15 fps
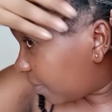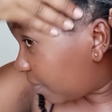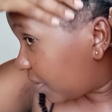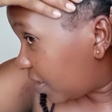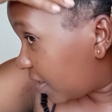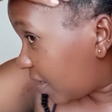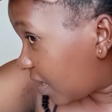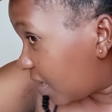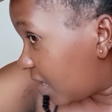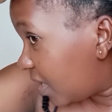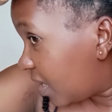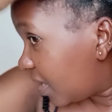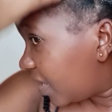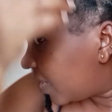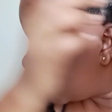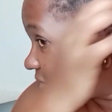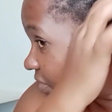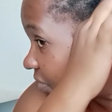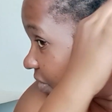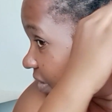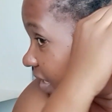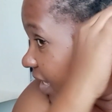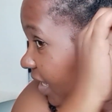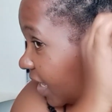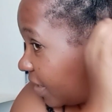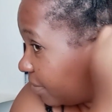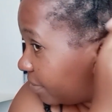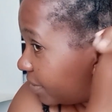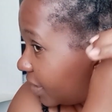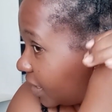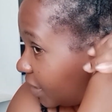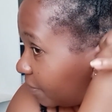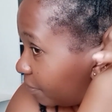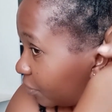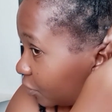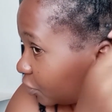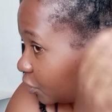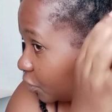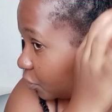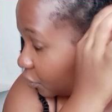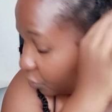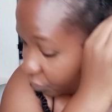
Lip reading: the mirror so that I can be able to